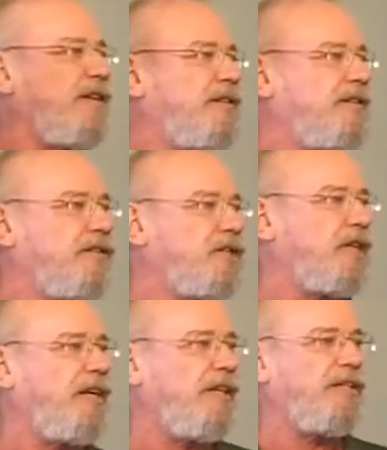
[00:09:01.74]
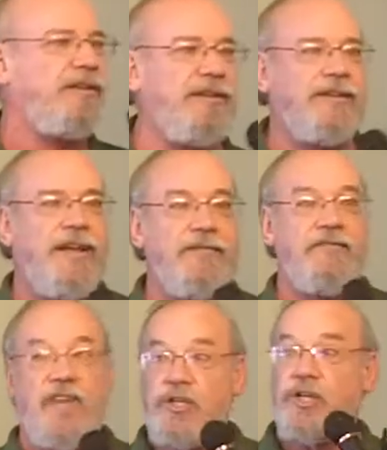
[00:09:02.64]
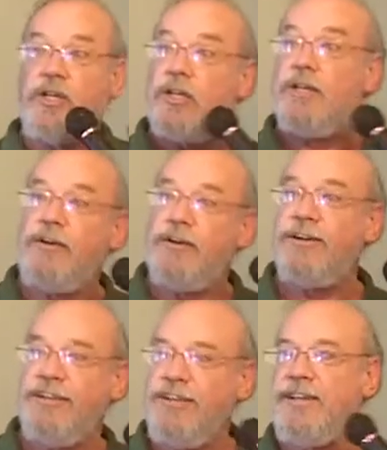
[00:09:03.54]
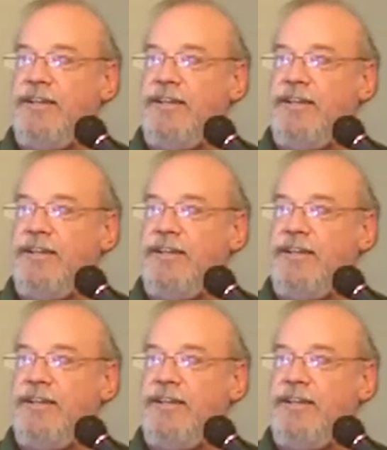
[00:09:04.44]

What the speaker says: there skiing or fishing or